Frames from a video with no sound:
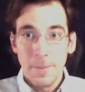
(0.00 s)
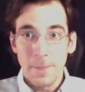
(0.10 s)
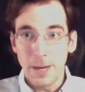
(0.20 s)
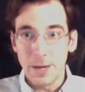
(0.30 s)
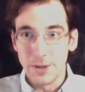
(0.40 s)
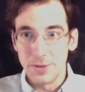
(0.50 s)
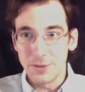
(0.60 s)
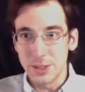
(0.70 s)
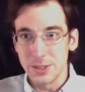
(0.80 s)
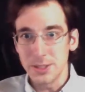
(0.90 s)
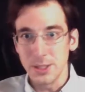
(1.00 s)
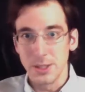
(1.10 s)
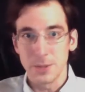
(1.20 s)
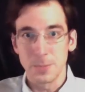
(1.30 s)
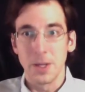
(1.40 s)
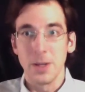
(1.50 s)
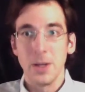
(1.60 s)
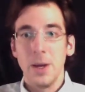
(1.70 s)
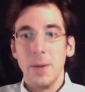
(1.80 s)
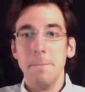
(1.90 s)
I don't know if you can see this, but
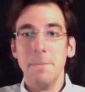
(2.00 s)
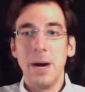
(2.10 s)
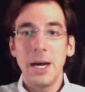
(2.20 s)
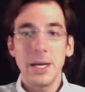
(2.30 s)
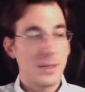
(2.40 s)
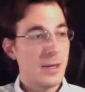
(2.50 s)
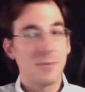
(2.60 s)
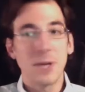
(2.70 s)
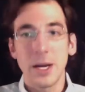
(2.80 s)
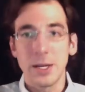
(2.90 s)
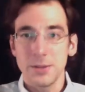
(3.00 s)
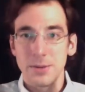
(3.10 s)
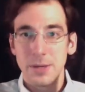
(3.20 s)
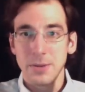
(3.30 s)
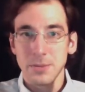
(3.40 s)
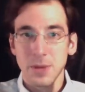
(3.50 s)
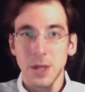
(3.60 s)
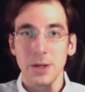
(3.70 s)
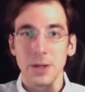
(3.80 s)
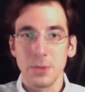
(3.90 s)
I've got it
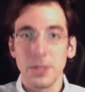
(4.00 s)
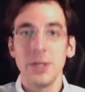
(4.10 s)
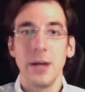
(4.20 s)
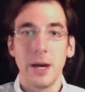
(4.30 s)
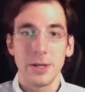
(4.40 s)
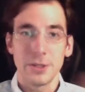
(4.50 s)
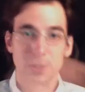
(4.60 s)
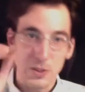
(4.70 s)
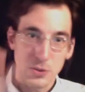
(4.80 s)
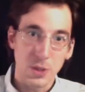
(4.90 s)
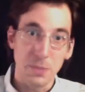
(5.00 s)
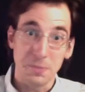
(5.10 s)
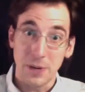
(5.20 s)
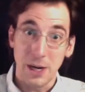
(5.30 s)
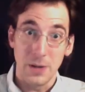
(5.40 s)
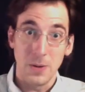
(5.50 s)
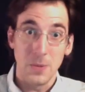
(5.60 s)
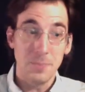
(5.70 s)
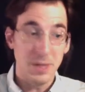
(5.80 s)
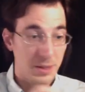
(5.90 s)
literally written out. I took my swipe
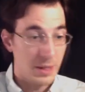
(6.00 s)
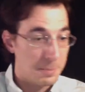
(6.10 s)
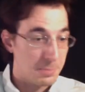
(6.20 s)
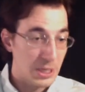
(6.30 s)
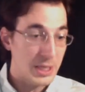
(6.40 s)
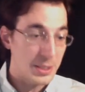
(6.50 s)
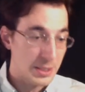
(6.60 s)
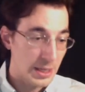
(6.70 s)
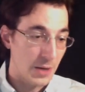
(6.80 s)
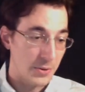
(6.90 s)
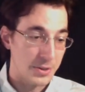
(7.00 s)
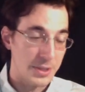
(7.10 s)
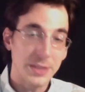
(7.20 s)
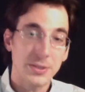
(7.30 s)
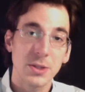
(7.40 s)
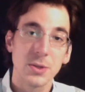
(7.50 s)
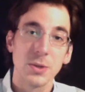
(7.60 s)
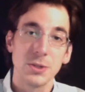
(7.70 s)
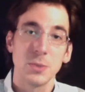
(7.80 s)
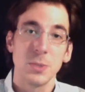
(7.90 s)
file and then I break it down, and these are
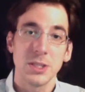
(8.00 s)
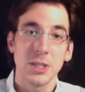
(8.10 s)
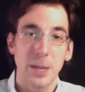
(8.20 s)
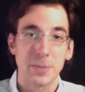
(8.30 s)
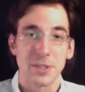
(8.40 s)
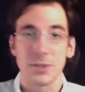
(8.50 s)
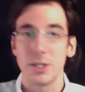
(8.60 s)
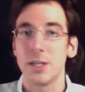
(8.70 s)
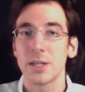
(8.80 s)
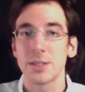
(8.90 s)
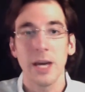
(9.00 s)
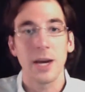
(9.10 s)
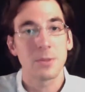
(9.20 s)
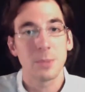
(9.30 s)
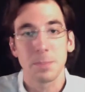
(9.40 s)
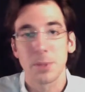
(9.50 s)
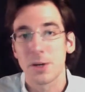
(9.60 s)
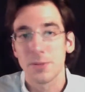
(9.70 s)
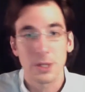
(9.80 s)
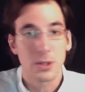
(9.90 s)
going to be chapters. It doesn't have to be
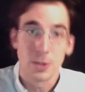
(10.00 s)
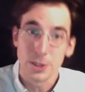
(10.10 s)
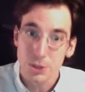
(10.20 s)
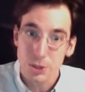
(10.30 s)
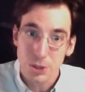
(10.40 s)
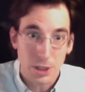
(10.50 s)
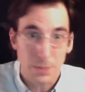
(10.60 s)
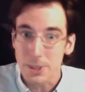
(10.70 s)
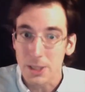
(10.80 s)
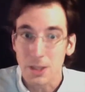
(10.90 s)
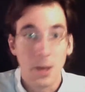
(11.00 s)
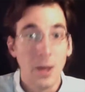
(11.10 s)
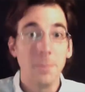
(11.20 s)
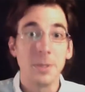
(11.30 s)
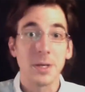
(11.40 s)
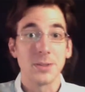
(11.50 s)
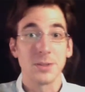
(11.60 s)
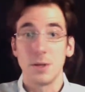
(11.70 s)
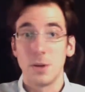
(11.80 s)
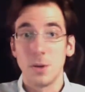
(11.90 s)
perfect, nor should it be,
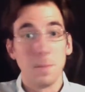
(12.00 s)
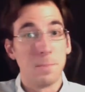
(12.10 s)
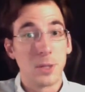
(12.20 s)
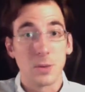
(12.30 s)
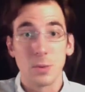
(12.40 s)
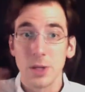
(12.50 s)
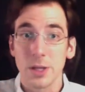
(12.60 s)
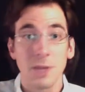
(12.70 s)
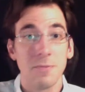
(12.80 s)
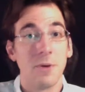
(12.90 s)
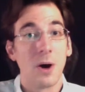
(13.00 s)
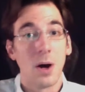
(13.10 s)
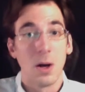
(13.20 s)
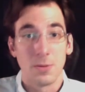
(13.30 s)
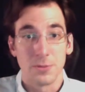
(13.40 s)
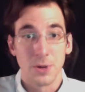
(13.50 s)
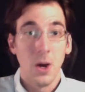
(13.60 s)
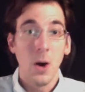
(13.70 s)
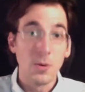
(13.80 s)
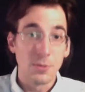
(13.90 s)
because the whole book will evolve
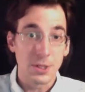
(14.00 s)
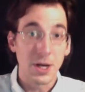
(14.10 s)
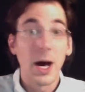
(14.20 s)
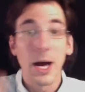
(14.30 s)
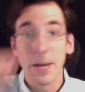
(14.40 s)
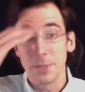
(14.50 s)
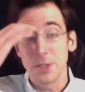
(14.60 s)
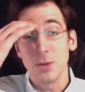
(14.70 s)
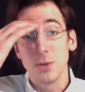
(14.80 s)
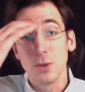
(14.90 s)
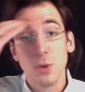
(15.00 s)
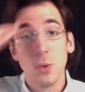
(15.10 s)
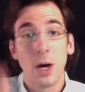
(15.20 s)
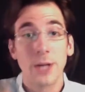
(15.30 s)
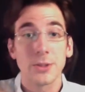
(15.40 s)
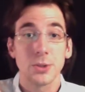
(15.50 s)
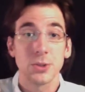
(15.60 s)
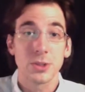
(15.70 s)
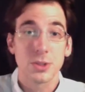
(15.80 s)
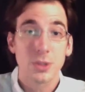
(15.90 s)
over time, but you do want to
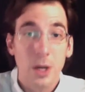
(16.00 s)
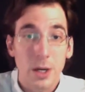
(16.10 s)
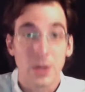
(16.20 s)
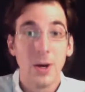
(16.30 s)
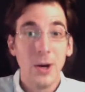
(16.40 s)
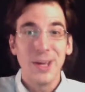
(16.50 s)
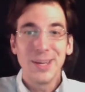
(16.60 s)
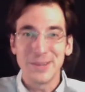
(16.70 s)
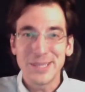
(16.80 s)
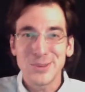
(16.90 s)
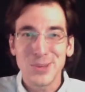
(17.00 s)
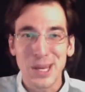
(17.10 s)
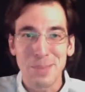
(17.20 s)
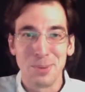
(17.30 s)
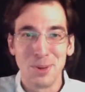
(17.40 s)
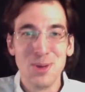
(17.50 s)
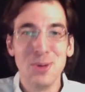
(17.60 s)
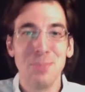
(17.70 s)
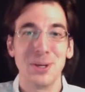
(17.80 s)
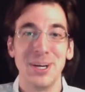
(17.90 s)
start at least with a
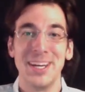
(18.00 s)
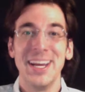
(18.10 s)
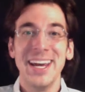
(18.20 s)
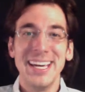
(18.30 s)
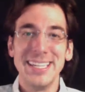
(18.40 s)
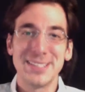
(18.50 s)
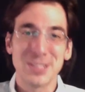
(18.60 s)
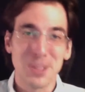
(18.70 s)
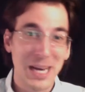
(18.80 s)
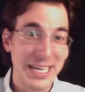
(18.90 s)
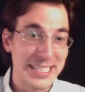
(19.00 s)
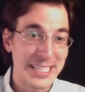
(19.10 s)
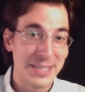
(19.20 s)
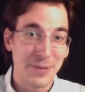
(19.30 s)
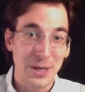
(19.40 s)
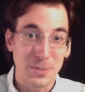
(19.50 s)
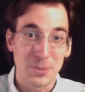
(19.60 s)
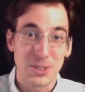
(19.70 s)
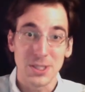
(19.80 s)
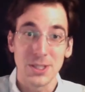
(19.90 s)
blueprint and some idea of how you
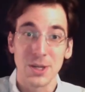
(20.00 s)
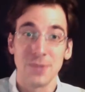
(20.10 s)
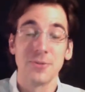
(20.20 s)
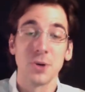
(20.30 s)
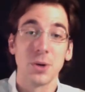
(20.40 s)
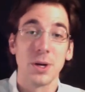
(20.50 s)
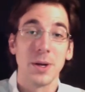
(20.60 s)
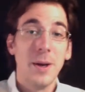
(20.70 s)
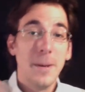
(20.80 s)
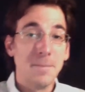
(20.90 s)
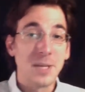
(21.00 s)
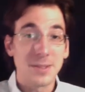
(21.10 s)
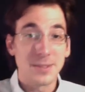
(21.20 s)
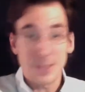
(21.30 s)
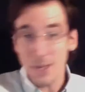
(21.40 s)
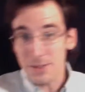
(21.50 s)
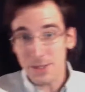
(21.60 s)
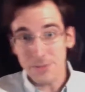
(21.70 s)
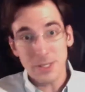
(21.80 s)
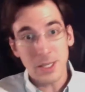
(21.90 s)
proceed to go forward, because
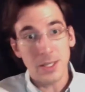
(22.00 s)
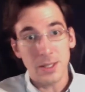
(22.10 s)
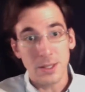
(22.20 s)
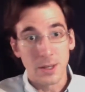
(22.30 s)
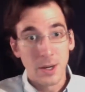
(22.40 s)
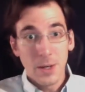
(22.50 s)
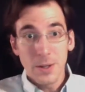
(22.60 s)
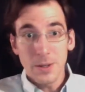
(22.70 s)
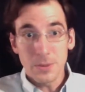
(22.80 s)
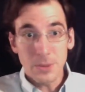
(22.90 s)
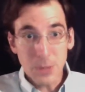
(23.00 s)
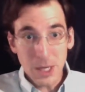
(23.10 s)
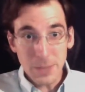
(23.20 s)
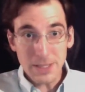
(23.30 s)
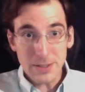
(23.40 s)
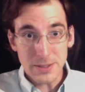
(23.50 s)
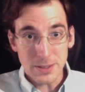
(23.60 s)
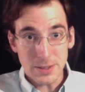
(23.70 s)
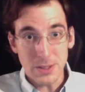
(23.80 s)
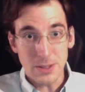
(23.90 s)
as I've said here, we want to make this
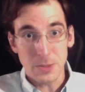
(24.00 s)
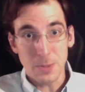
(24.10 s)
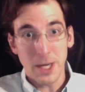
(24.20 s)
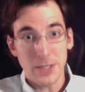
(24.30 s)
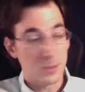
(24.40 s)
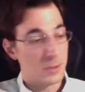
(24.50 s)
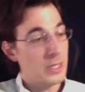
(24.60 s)
as easy as possible.